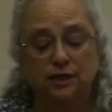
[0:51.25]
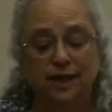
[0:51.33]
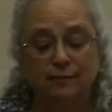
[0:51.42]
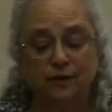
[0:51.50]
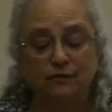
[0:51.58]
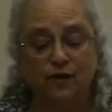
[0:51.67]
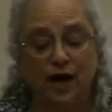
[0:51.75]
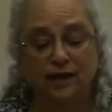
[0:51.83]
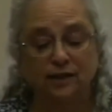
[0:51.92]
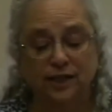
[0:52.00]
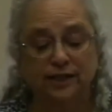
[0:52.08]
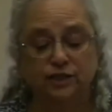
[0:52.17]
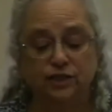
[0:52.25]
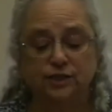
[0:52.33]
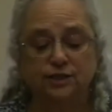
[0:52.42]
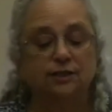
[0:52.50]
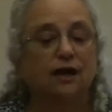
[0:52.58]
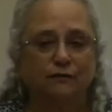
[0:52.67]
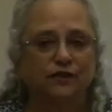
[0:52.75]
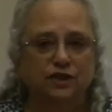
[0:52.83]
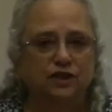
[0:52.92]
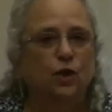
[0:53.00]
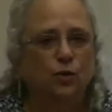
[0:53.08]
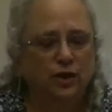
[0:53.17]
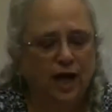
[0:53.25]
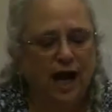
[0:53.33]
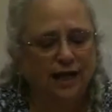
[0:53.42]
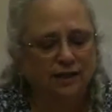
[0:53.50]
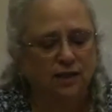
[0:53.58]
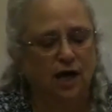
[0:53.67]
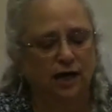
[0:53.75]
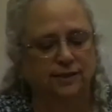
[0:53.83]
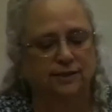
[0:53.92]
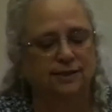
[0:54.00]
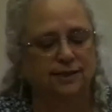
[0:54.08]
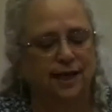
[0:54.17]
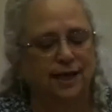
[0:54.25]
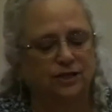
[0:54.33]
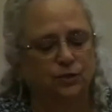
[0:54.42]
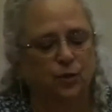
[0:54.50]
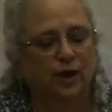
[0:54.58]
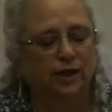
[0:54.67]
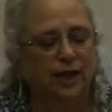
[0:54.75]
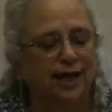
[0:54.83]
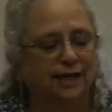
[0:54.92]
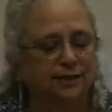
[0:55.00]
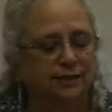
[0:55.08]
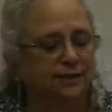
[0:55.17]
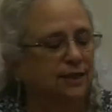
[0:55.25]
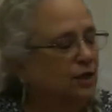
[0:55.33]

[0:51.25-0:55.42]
claiming violations of its own guidelines, as well as